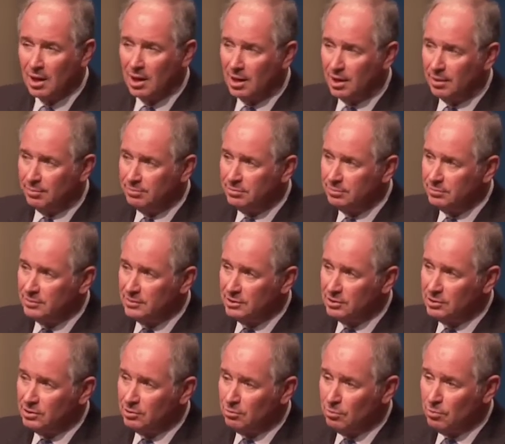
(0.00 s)
Um,
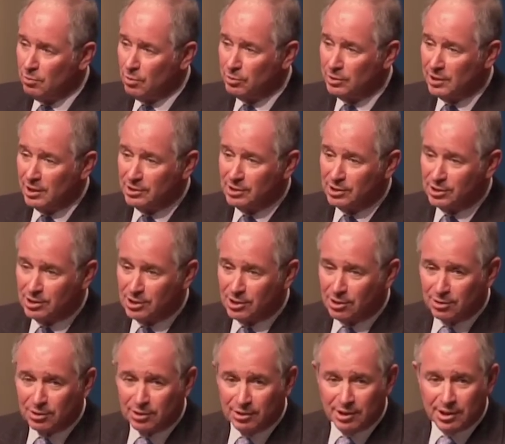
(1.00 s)
won't
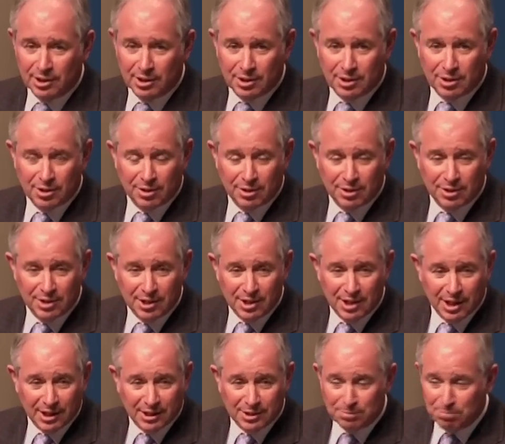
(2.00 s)
necessarily occur in
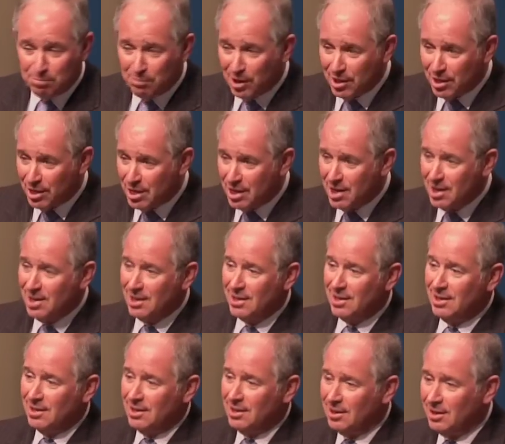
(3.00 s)
the next month,
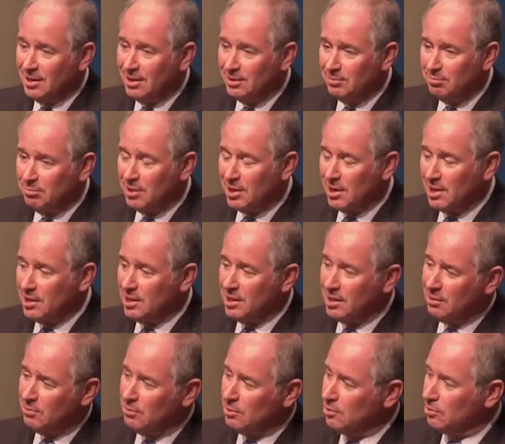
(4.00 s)
uh, but I
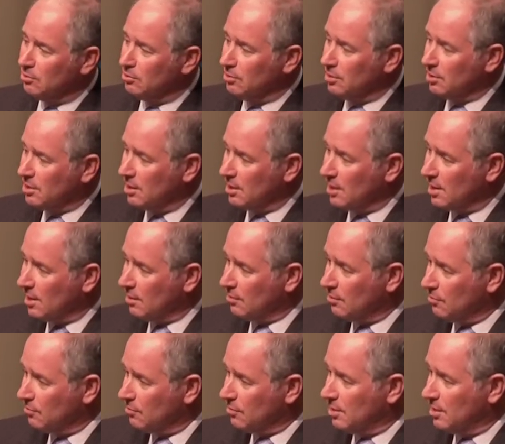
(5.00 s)
think when you're looking out
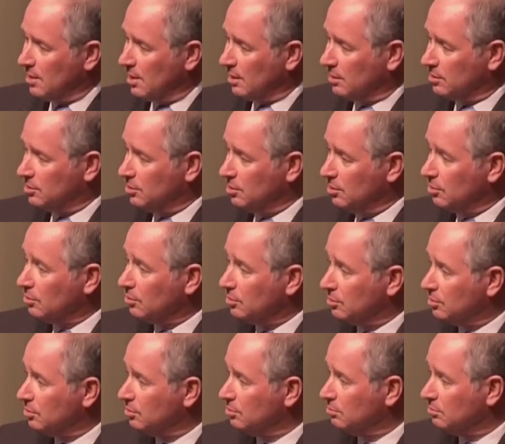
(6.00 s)
over the next
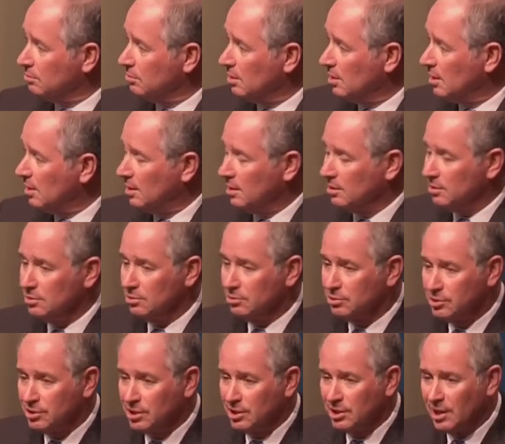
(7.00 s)
year or two, uh,
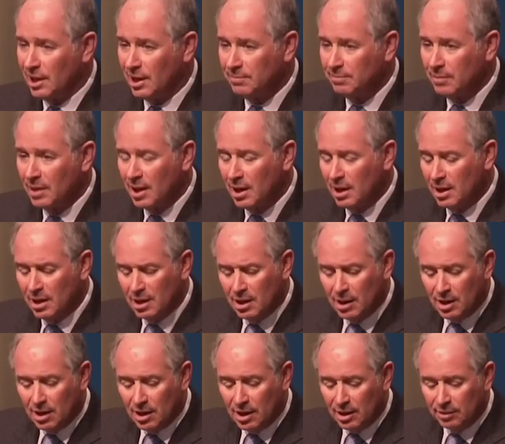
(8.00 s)
you'll see
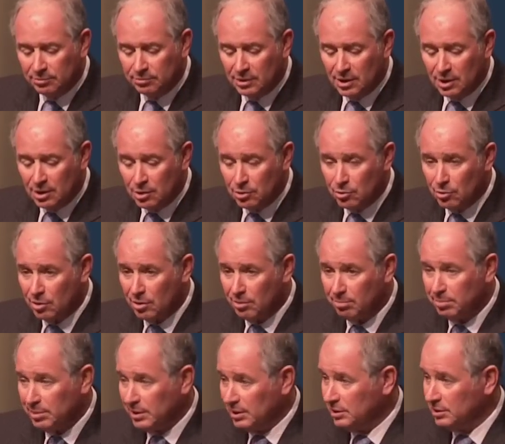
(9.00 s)
that.
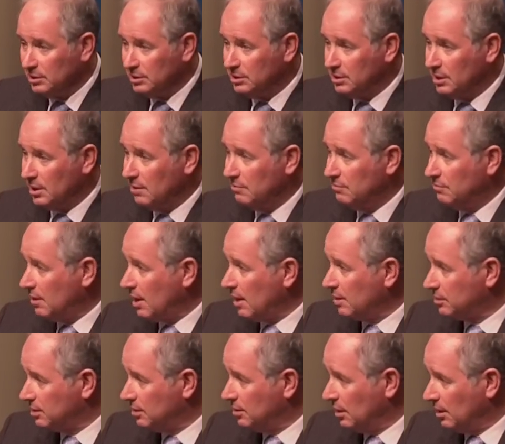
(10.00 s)
Europe is a
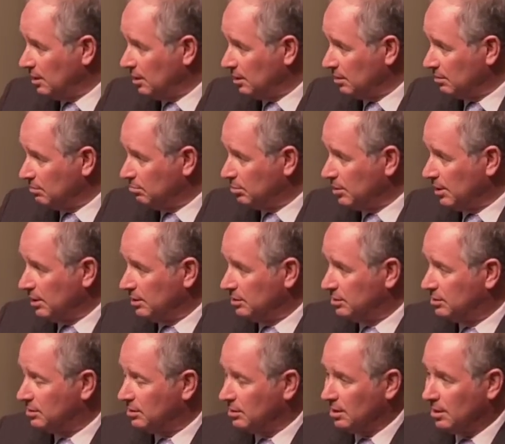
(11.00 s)
fascinating
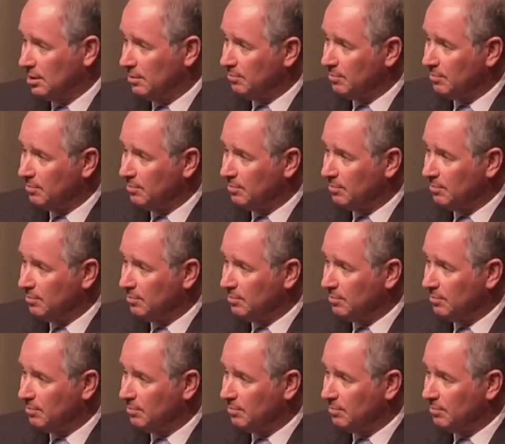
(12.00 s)
place.